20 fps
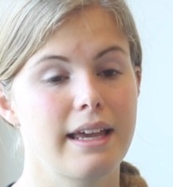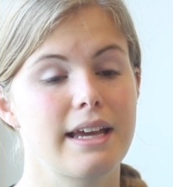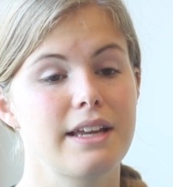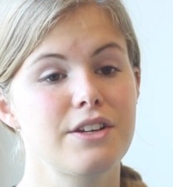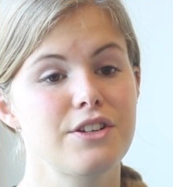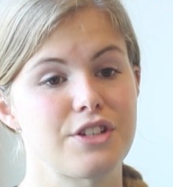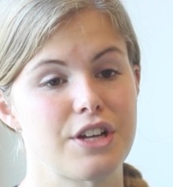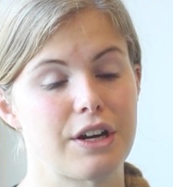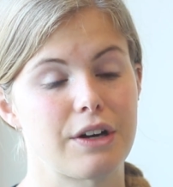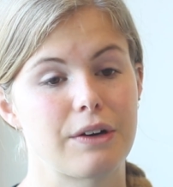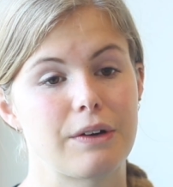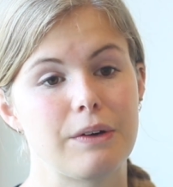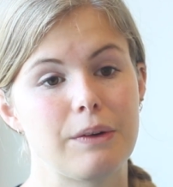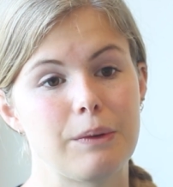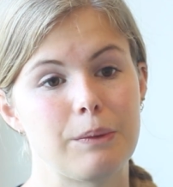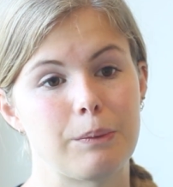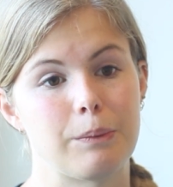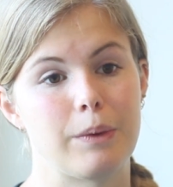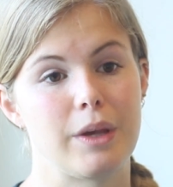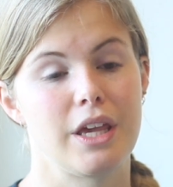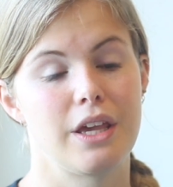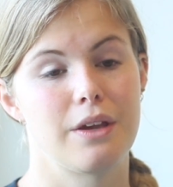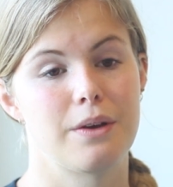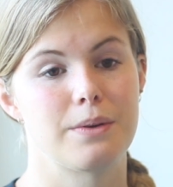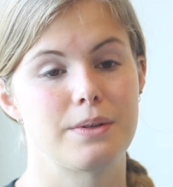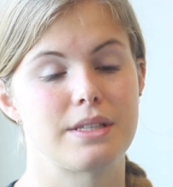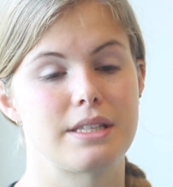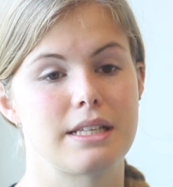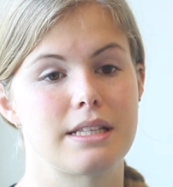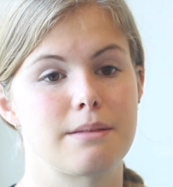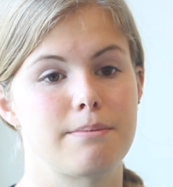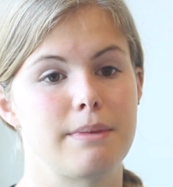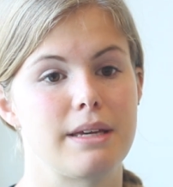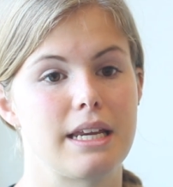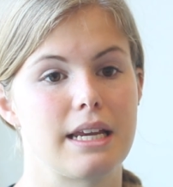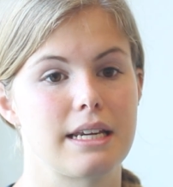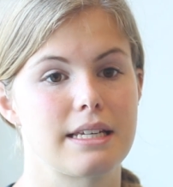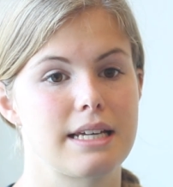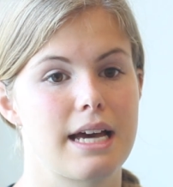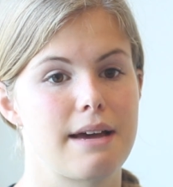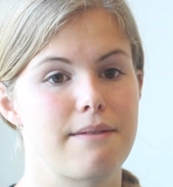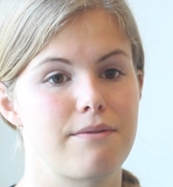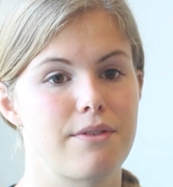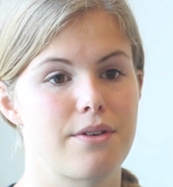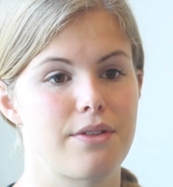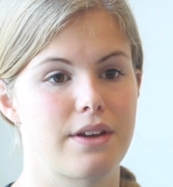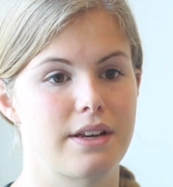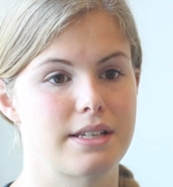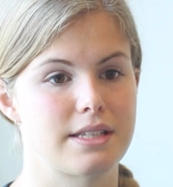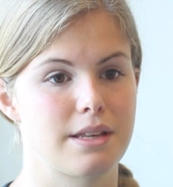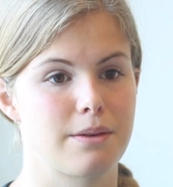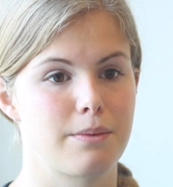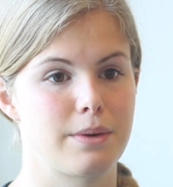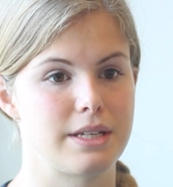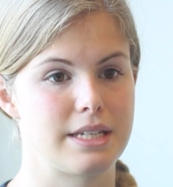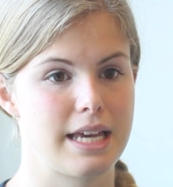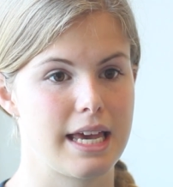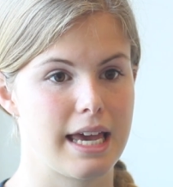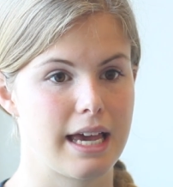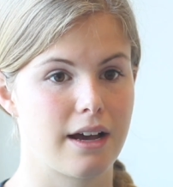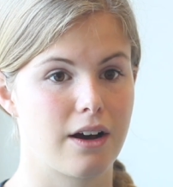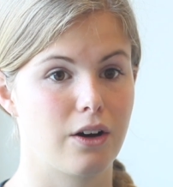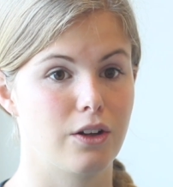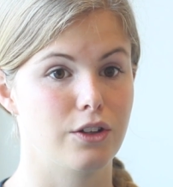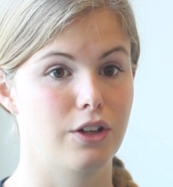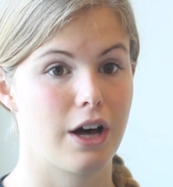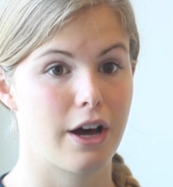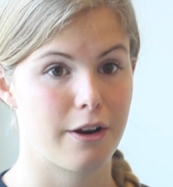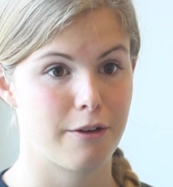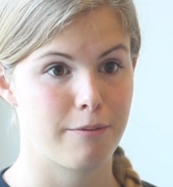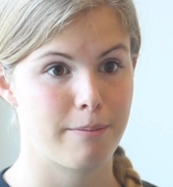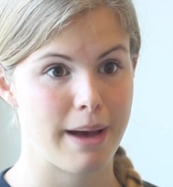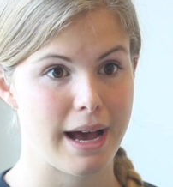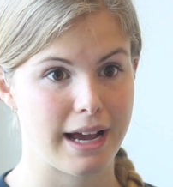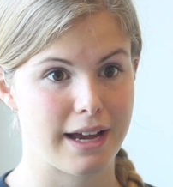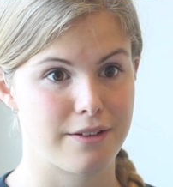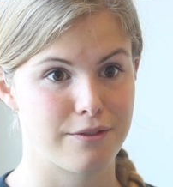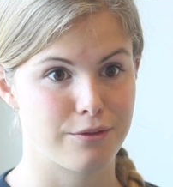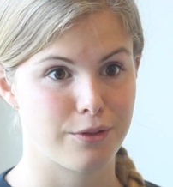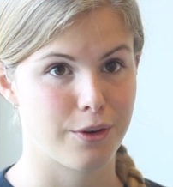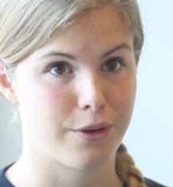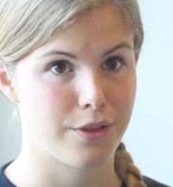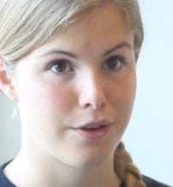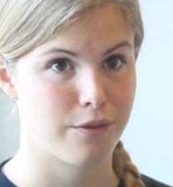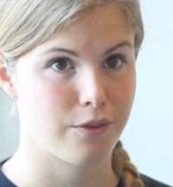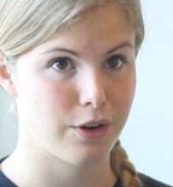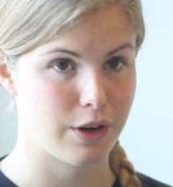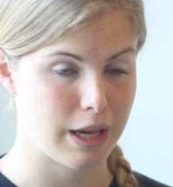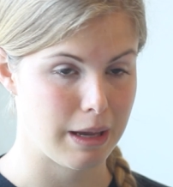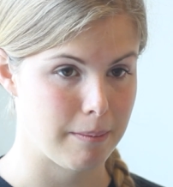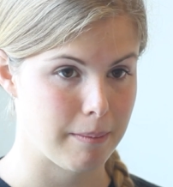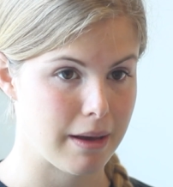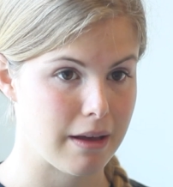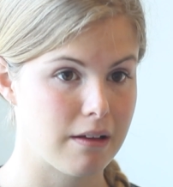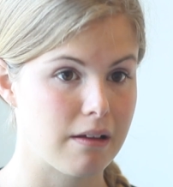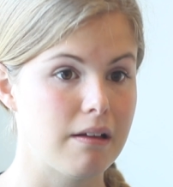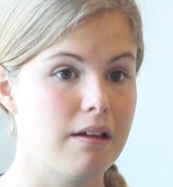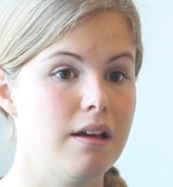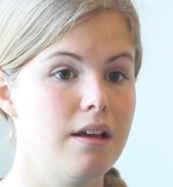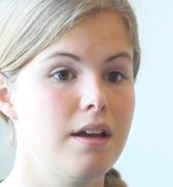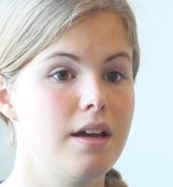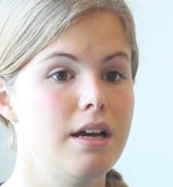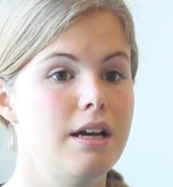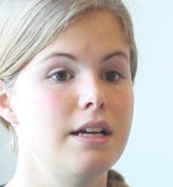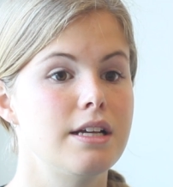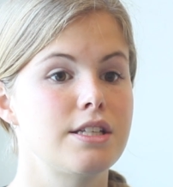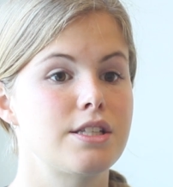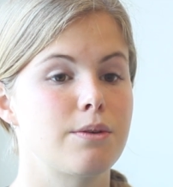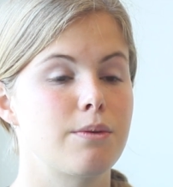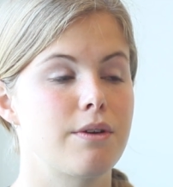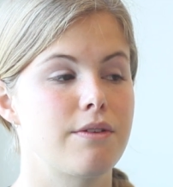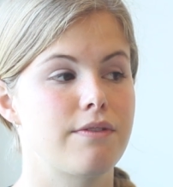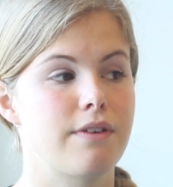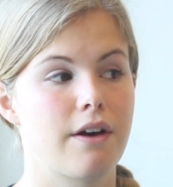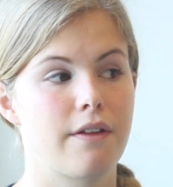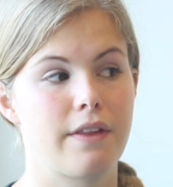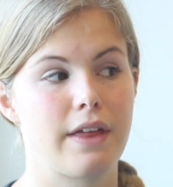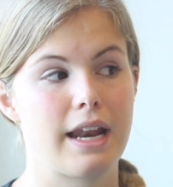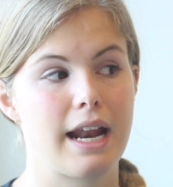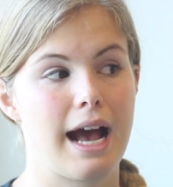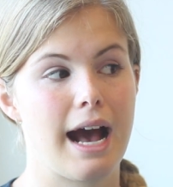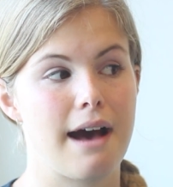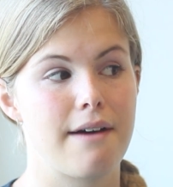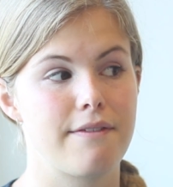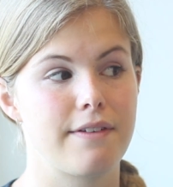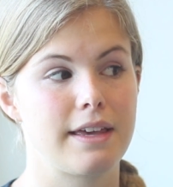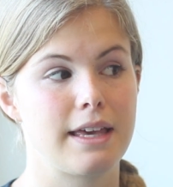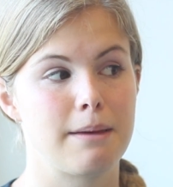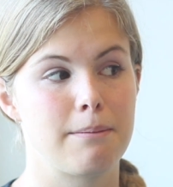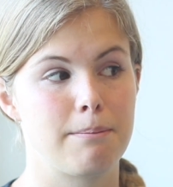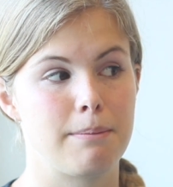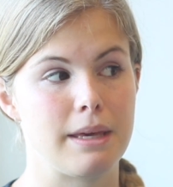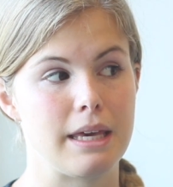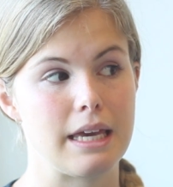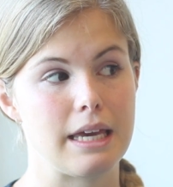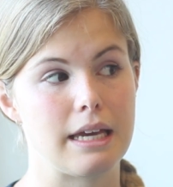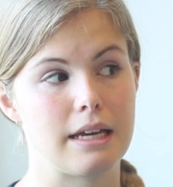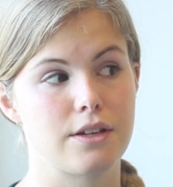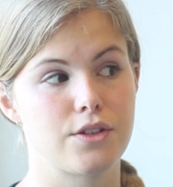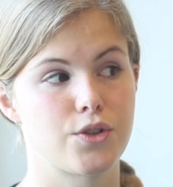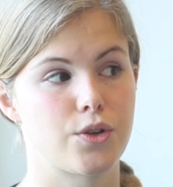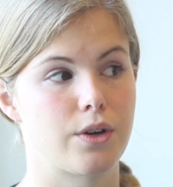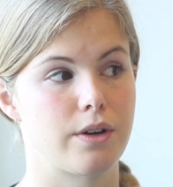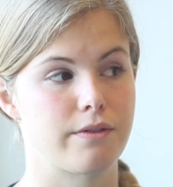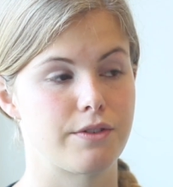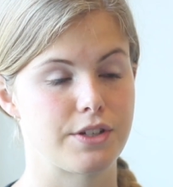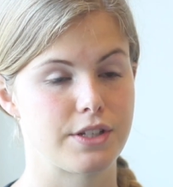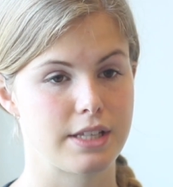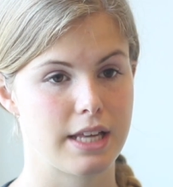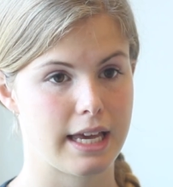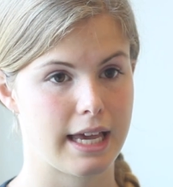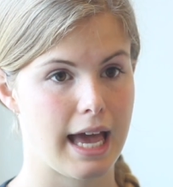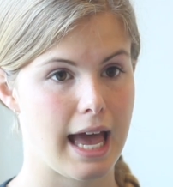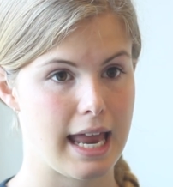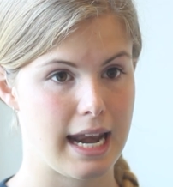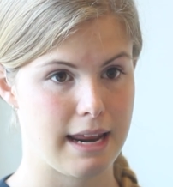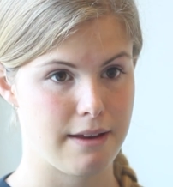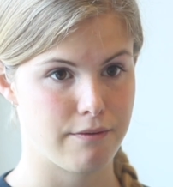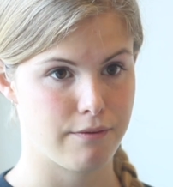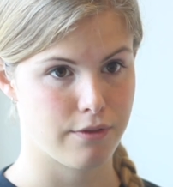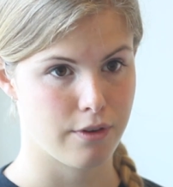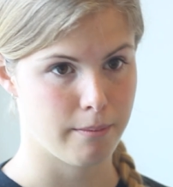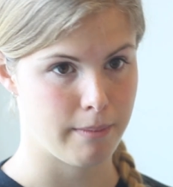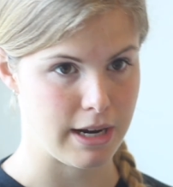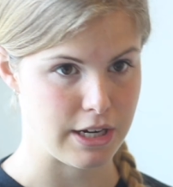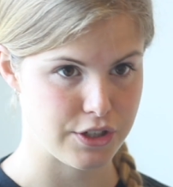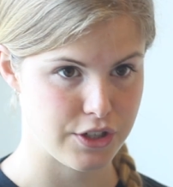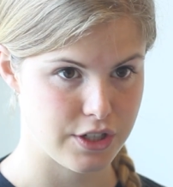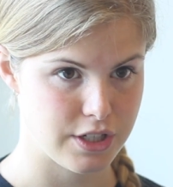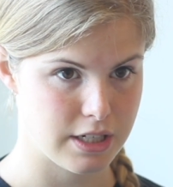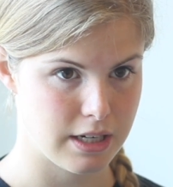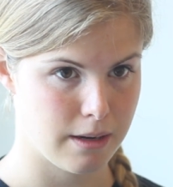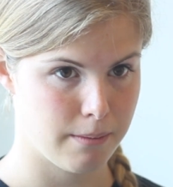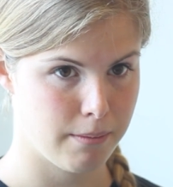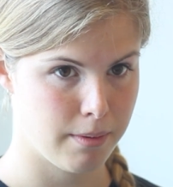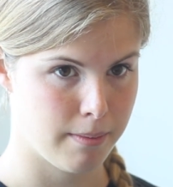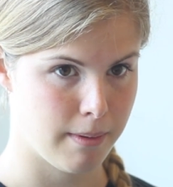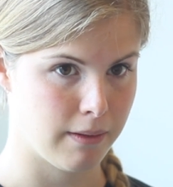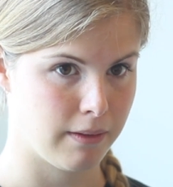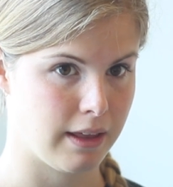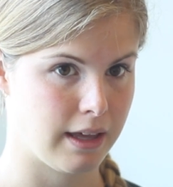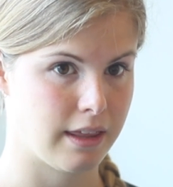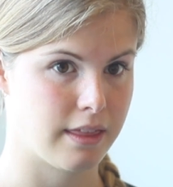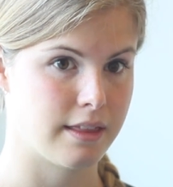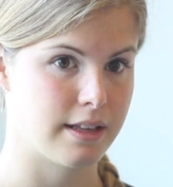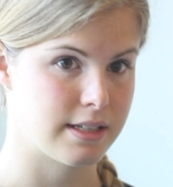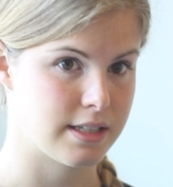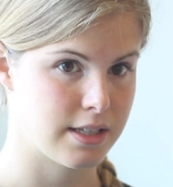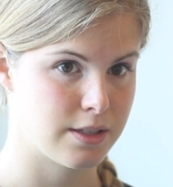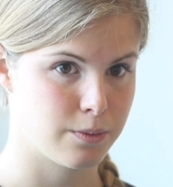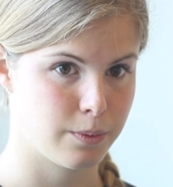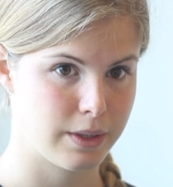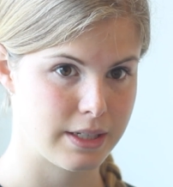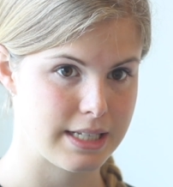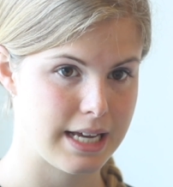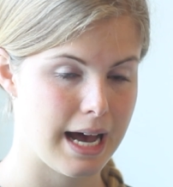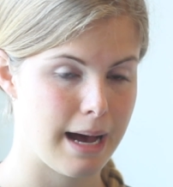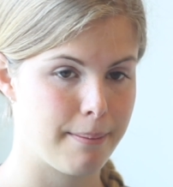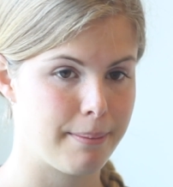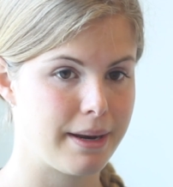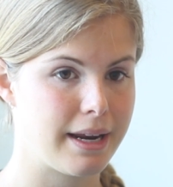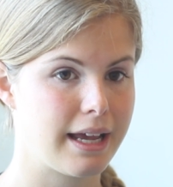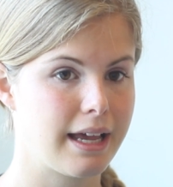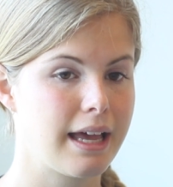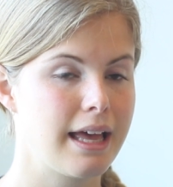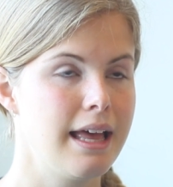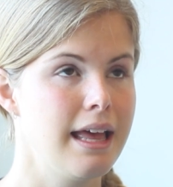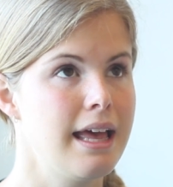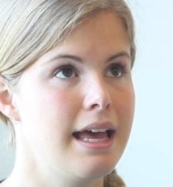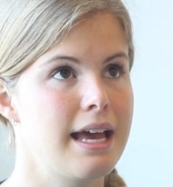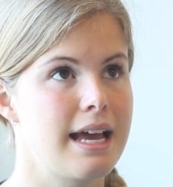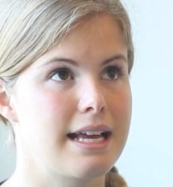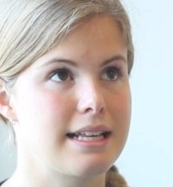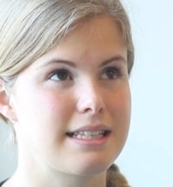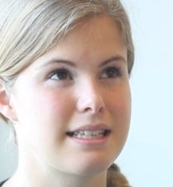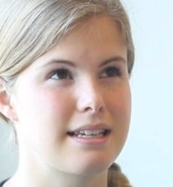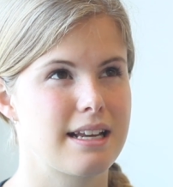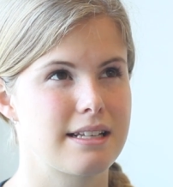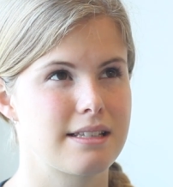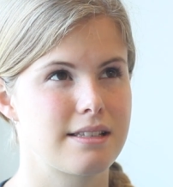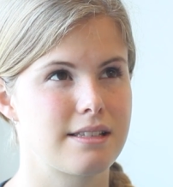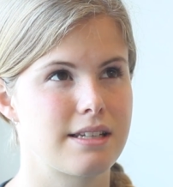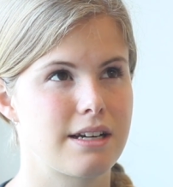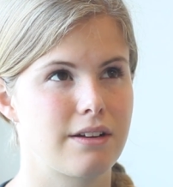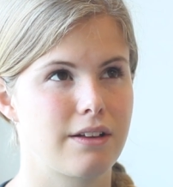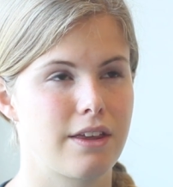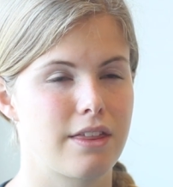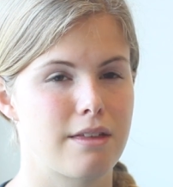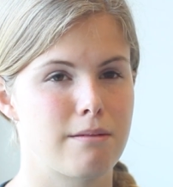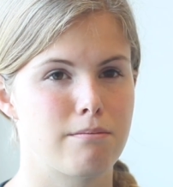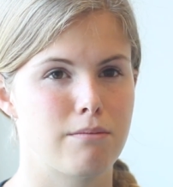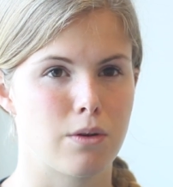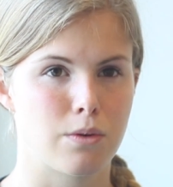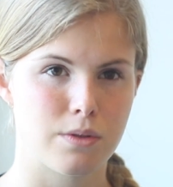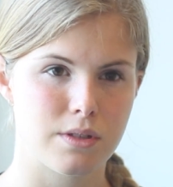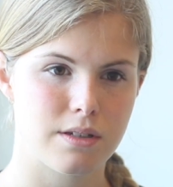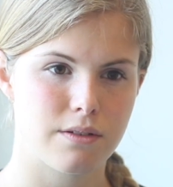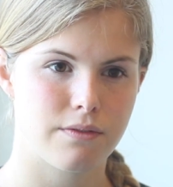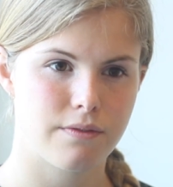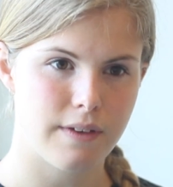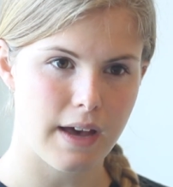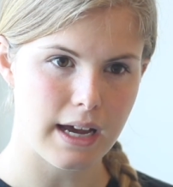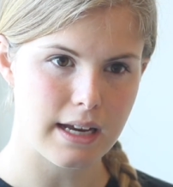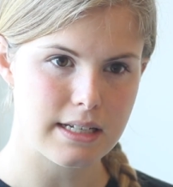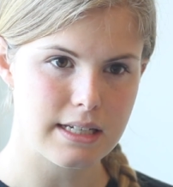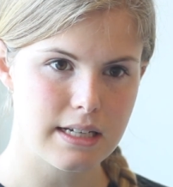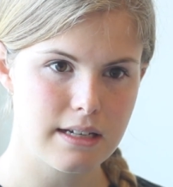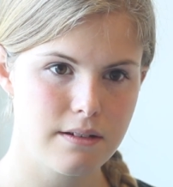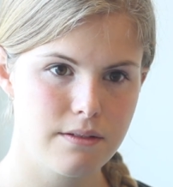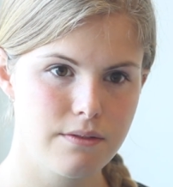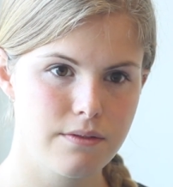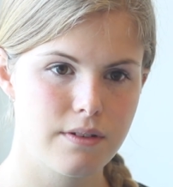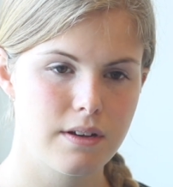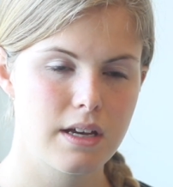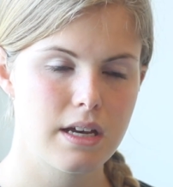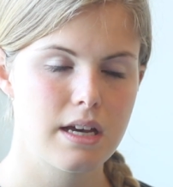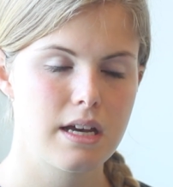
In general, we use this meeting time for things that would take a lot of back and forth over email. So we found that having it be sort of just an information dump about this is what's happening isn't necessarily the most effective